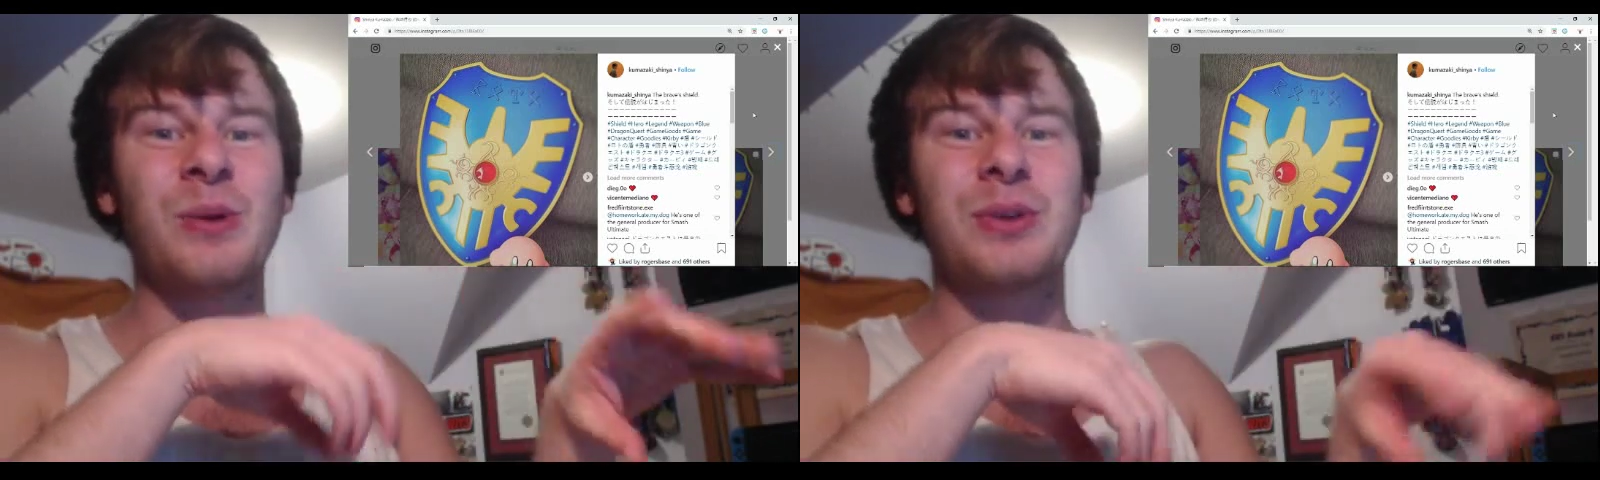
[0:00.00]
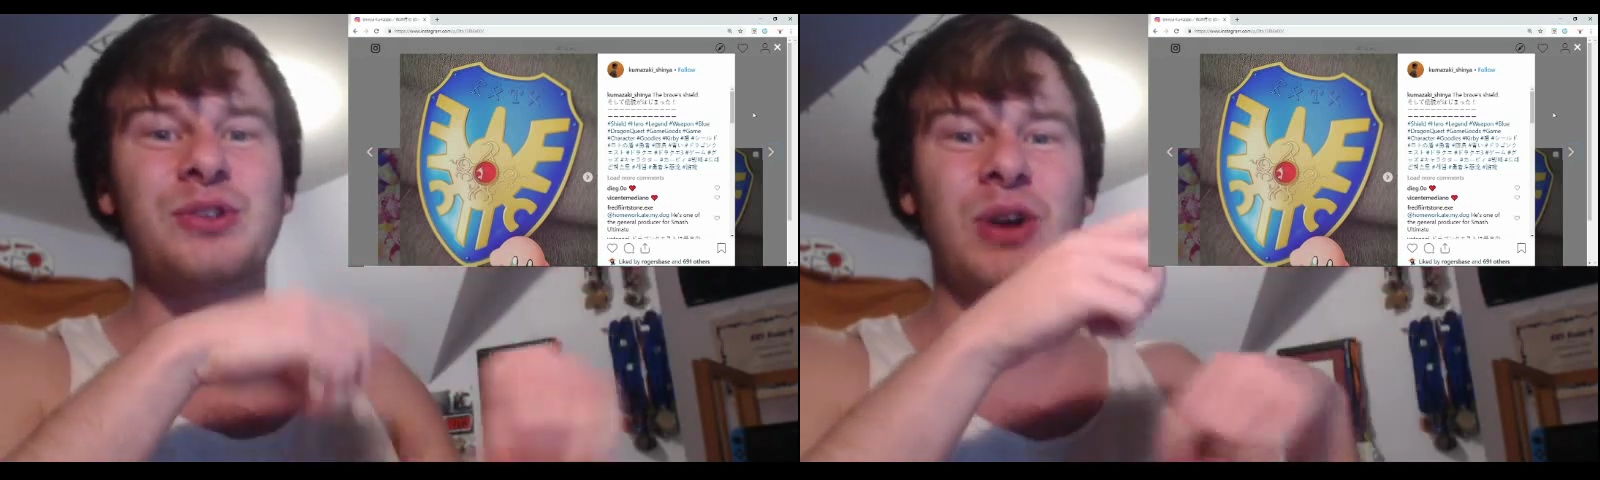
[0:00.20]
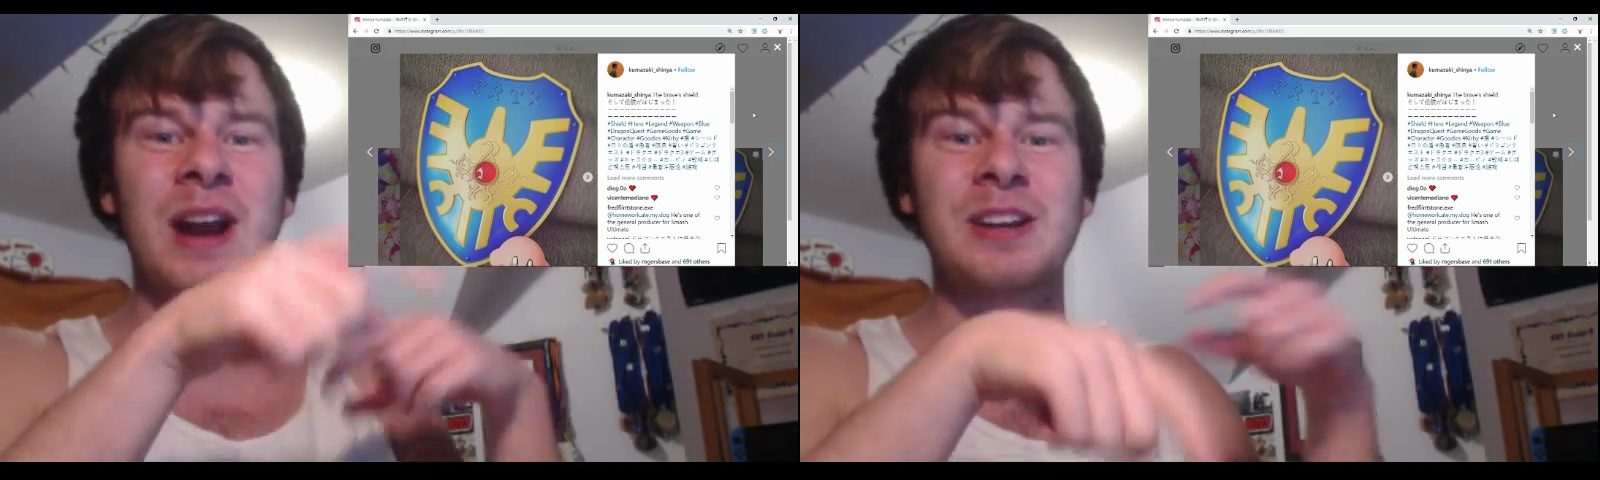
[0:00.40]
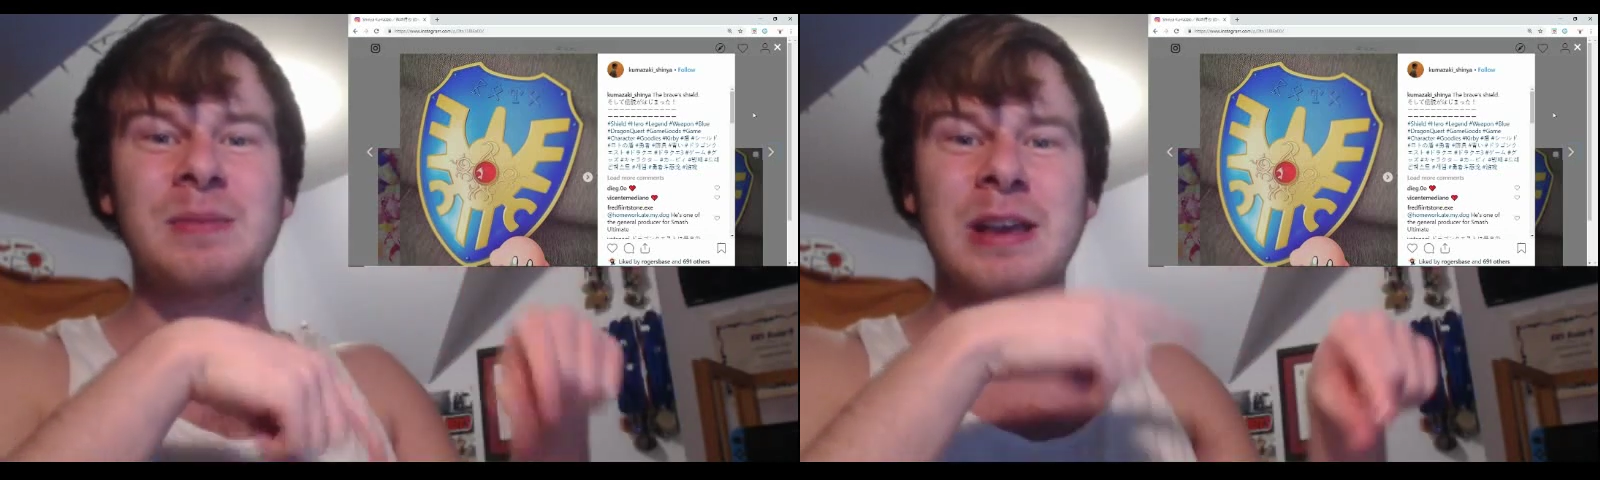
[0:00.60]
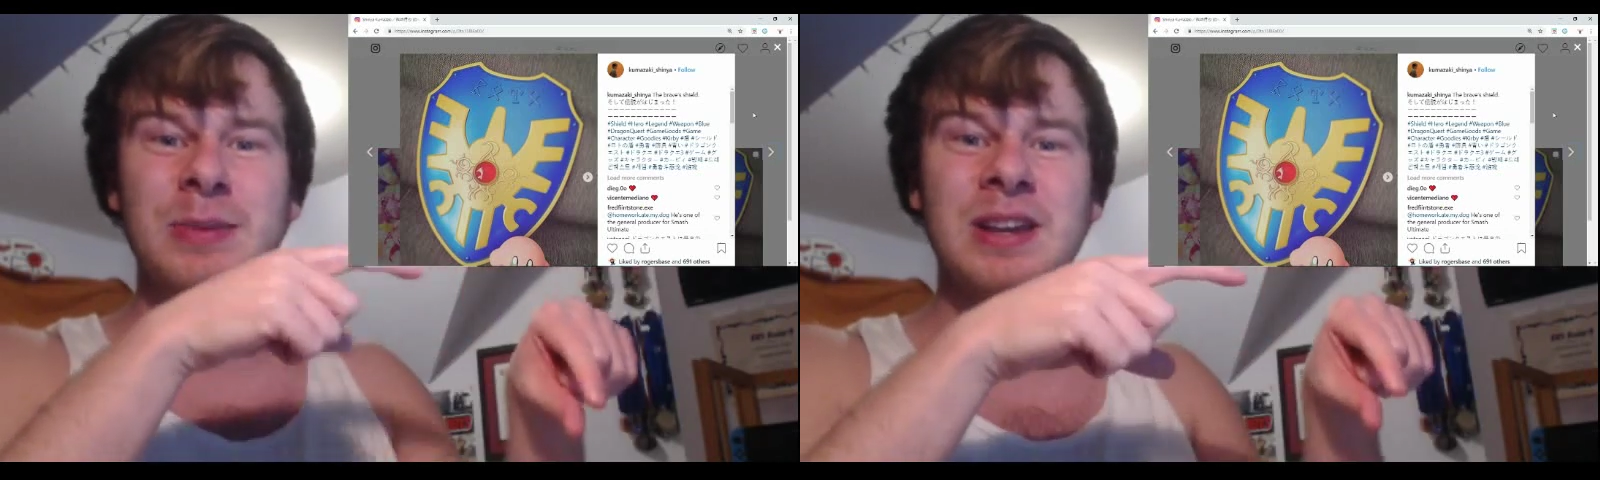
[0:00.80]
was trying to
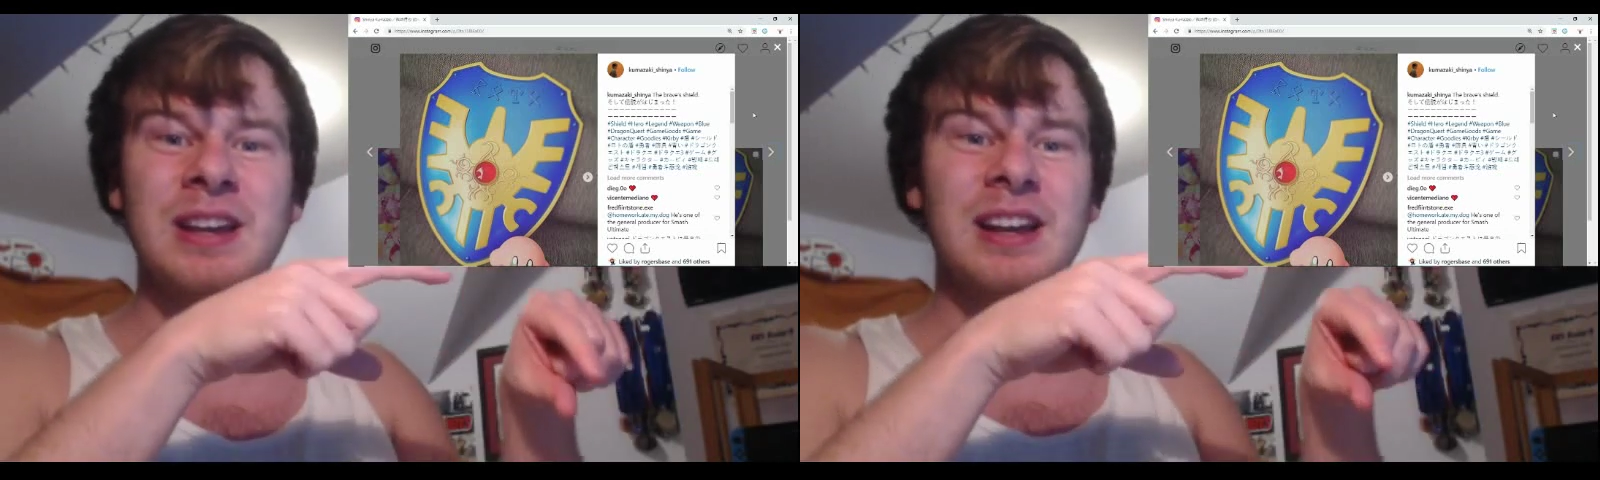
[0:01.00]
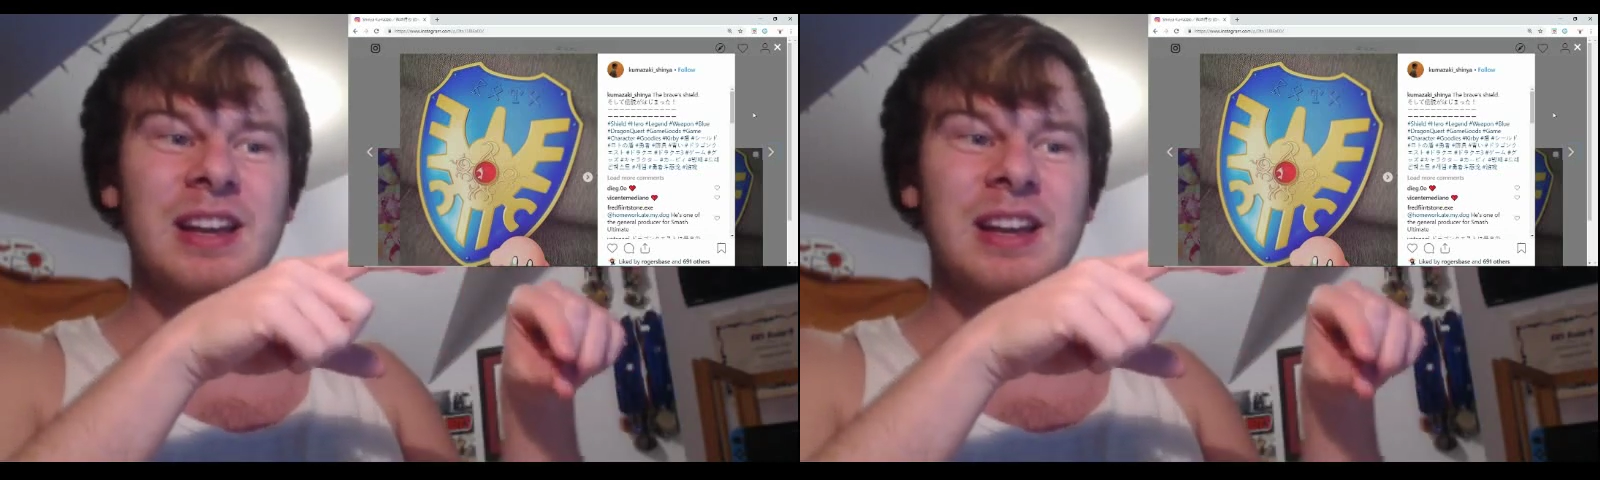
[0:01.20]
maybe